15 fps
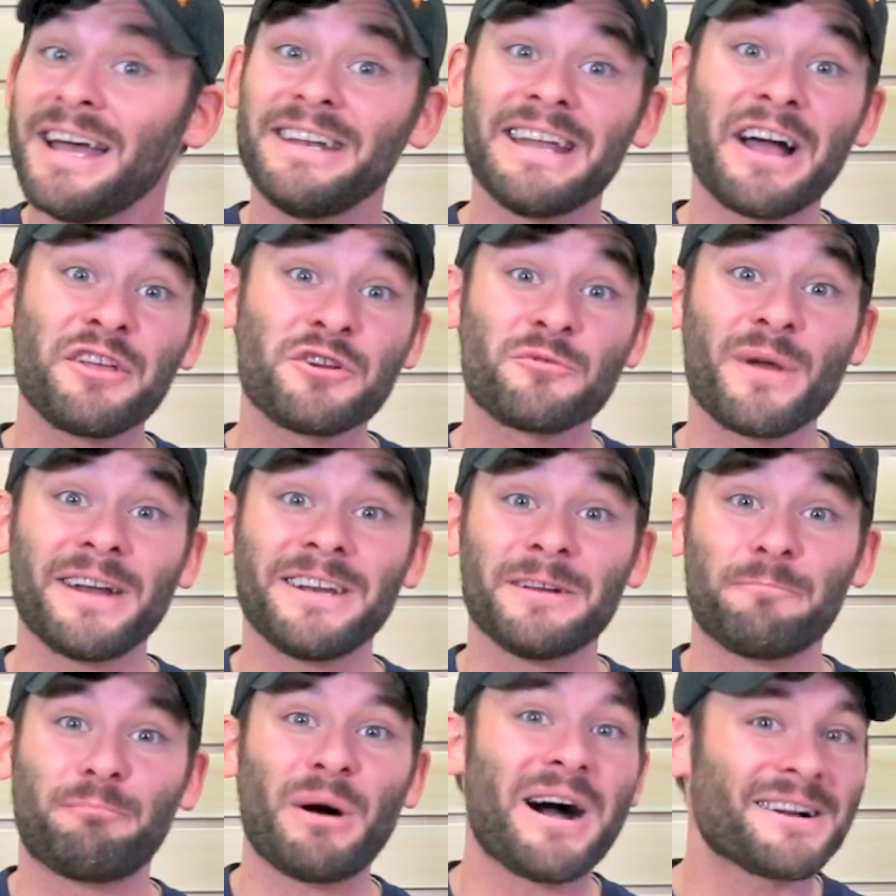and now you're ready
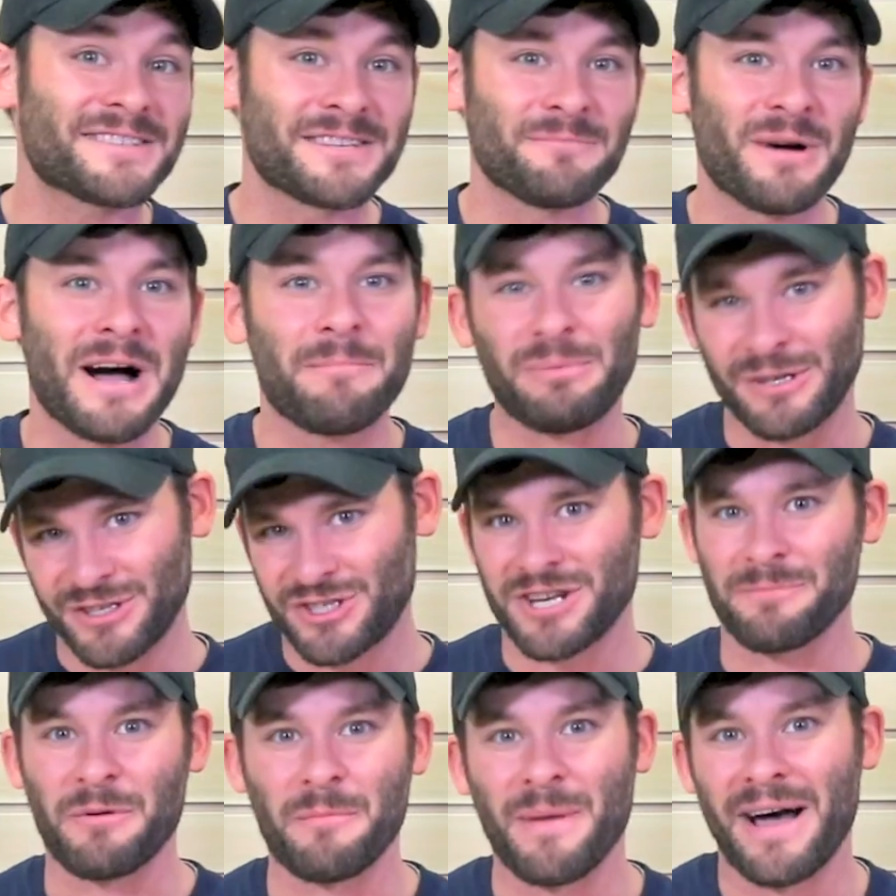to box them up and
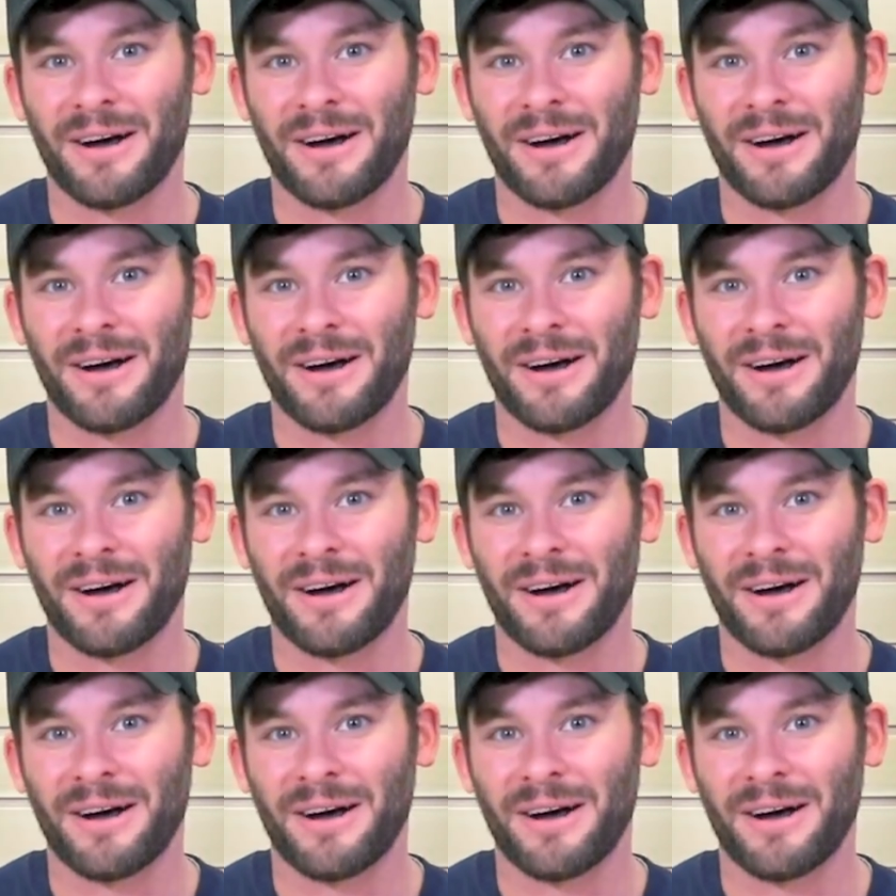ship them